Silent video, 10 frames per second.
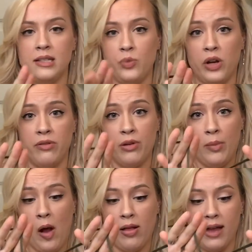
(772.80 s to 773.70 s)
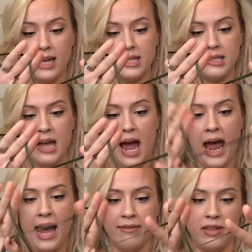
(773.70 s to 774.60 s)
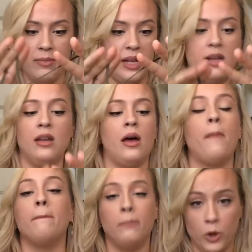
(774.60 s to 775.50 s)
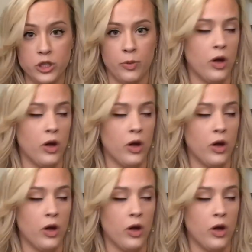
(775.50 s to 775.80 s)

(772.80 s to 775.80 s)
is one of their bralettes. I have them in multiple